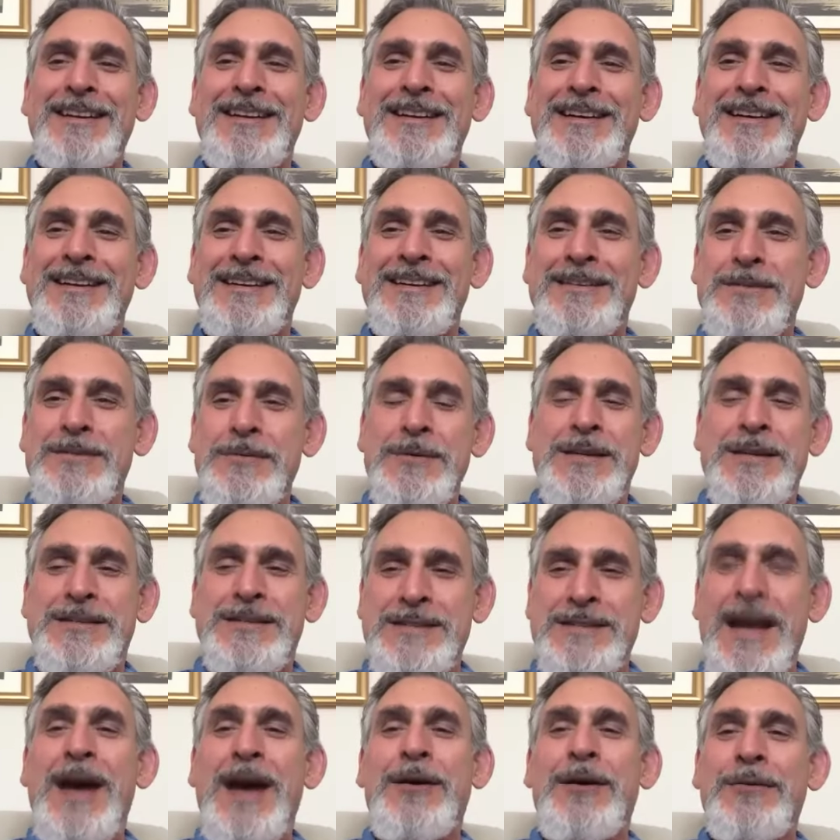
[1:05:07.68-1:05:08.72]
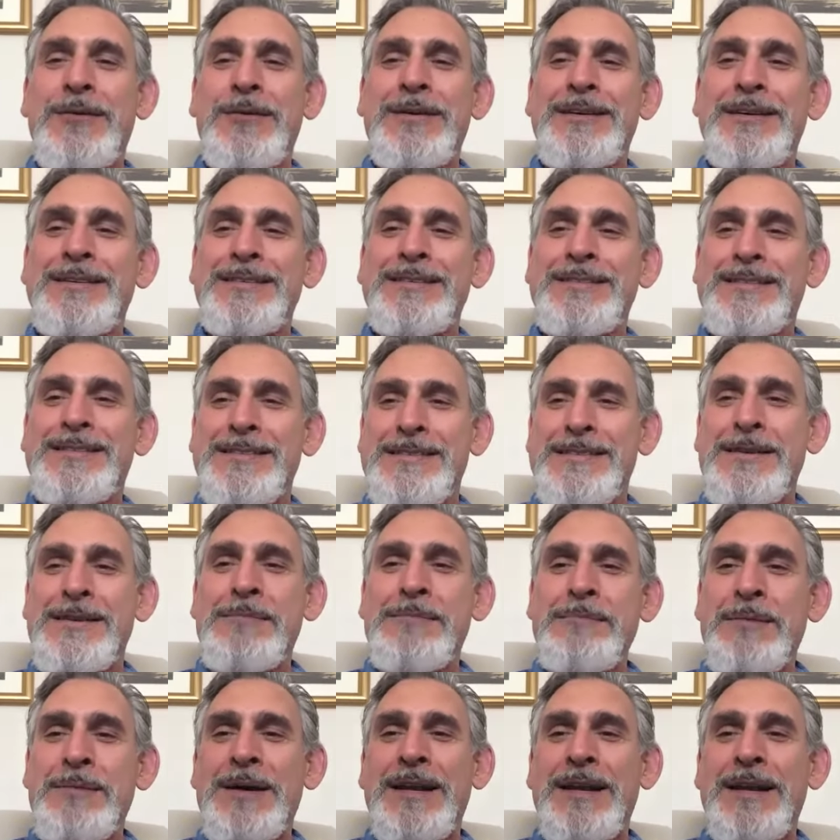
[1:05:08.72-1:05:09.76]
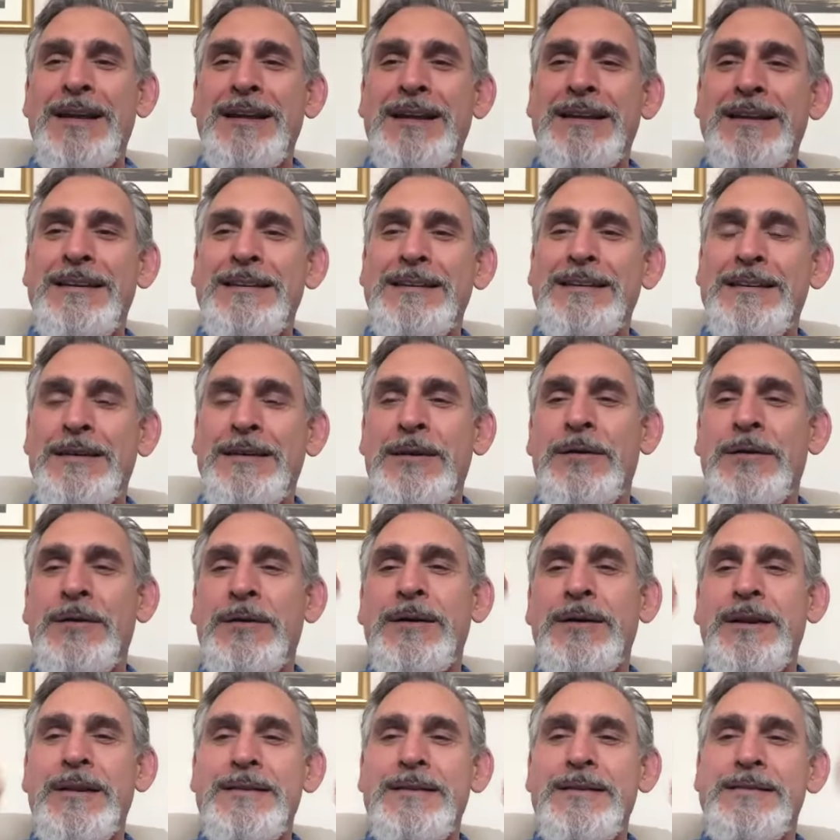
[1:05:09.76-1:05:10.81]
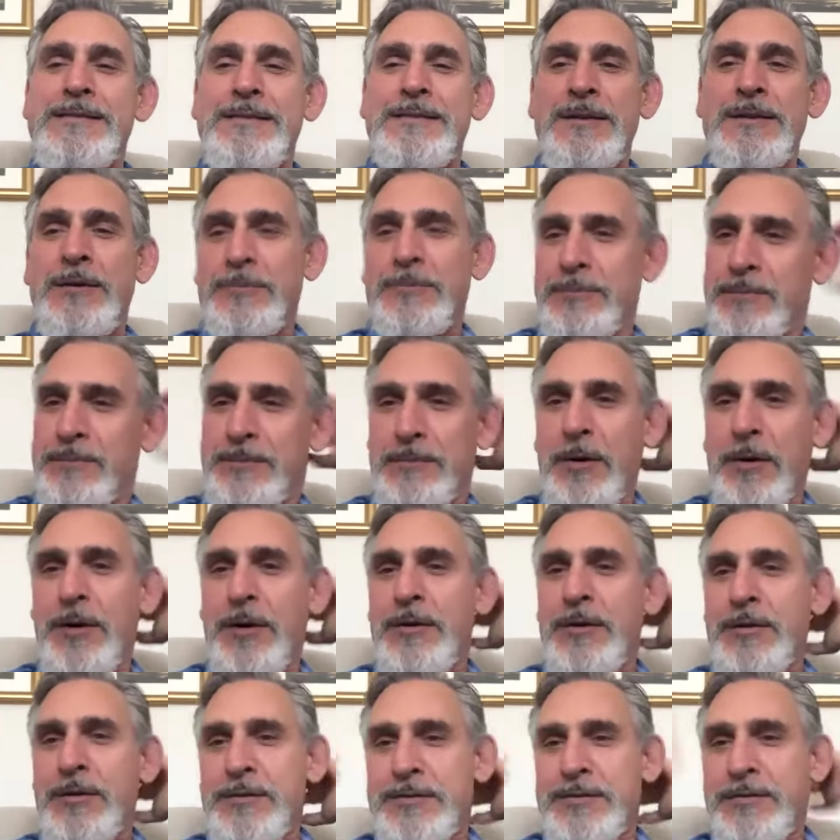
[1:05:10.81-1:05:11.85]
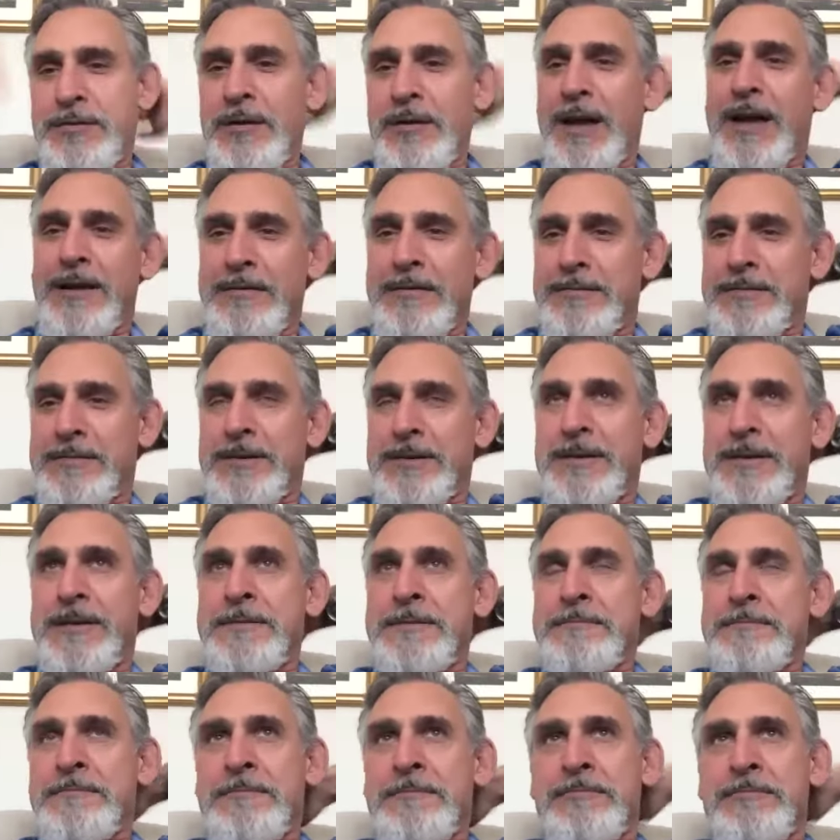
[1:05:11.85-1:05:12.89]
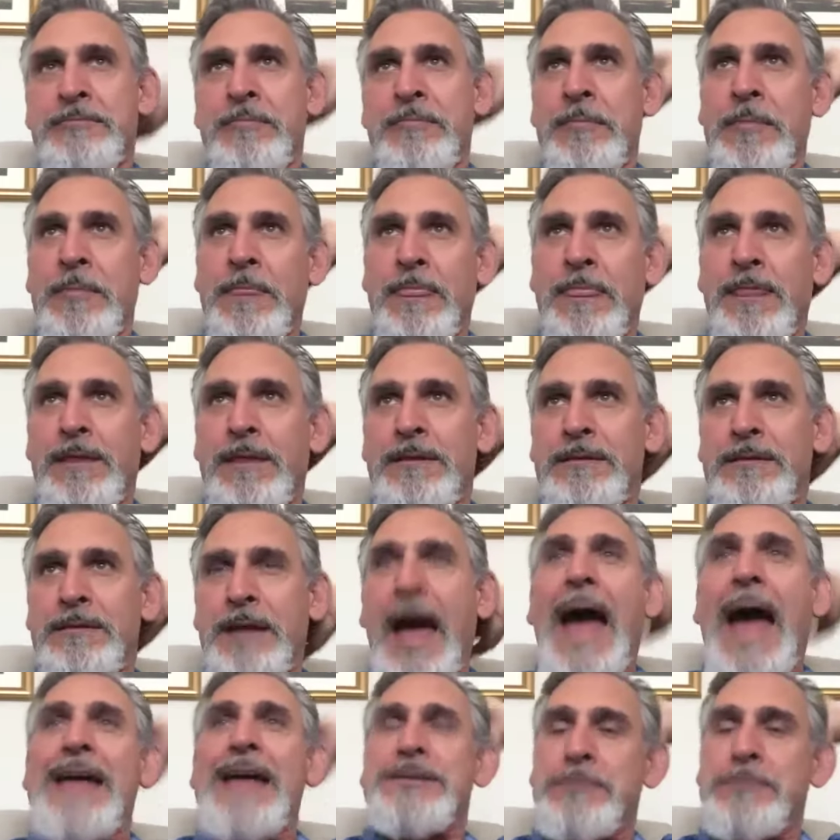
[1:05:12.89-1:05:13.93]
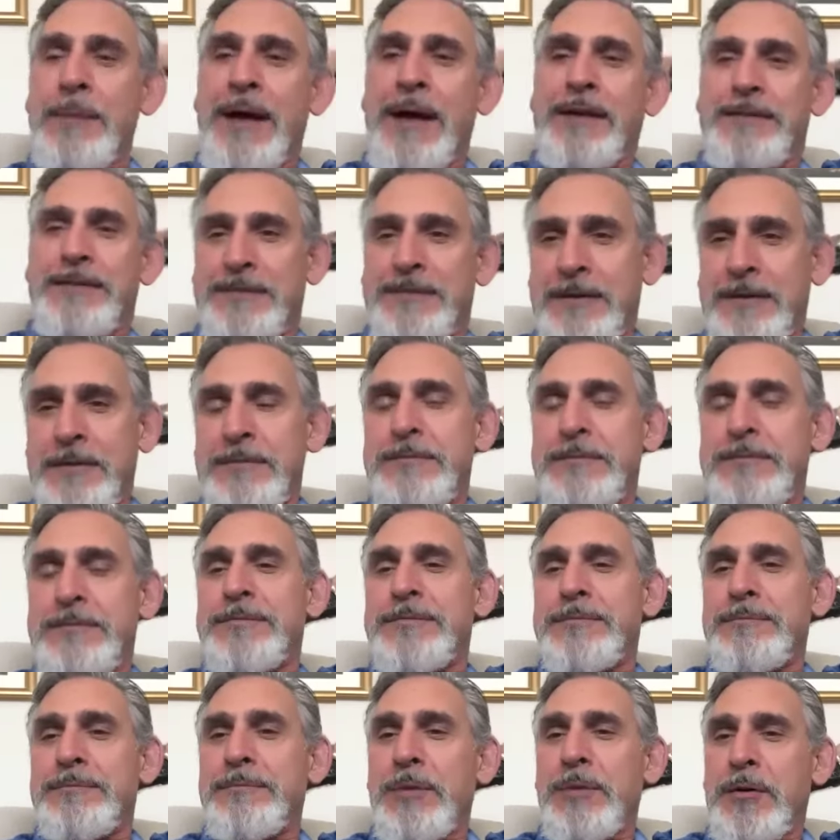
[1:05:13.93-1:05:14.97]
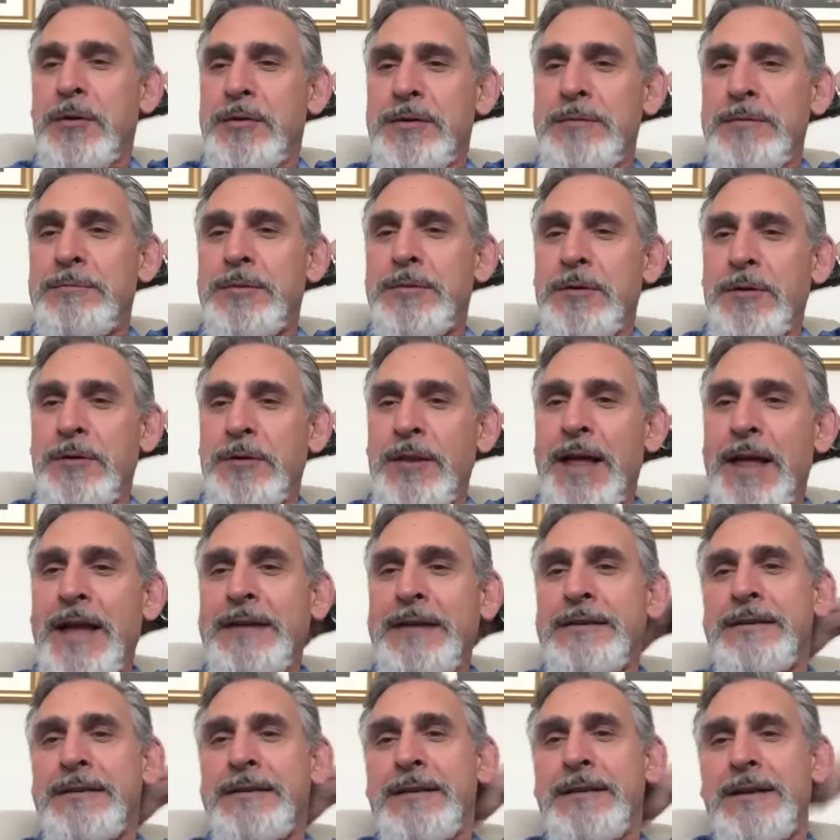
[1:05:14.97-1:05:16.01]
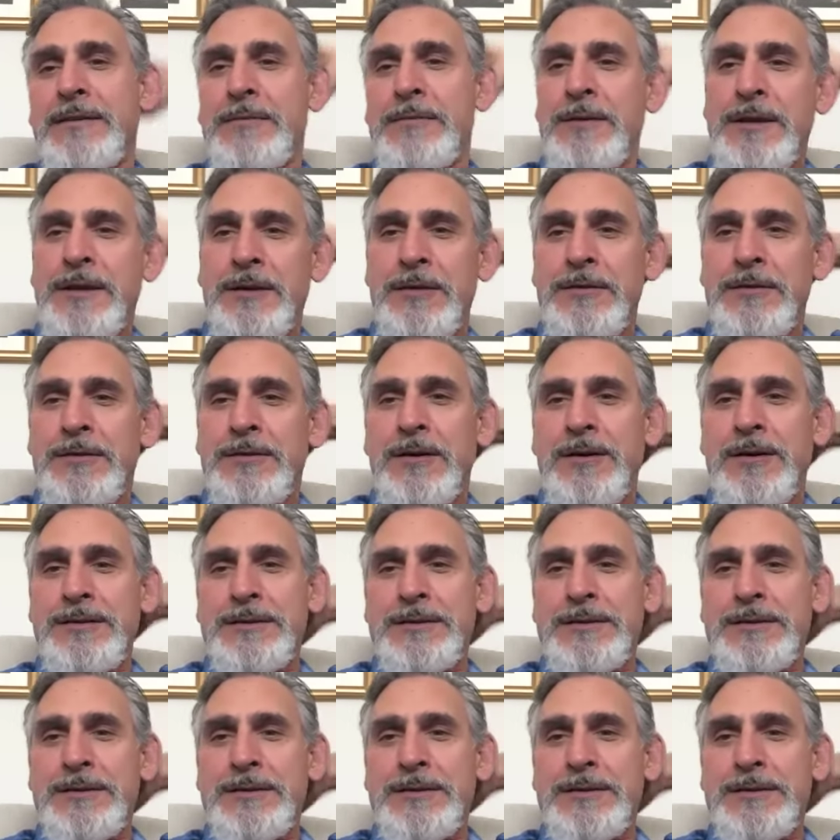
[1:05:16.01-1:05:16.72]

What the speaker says: reach out to somebody, and it's, part of those 5 aspects of birth in Pure Land that Renyo talked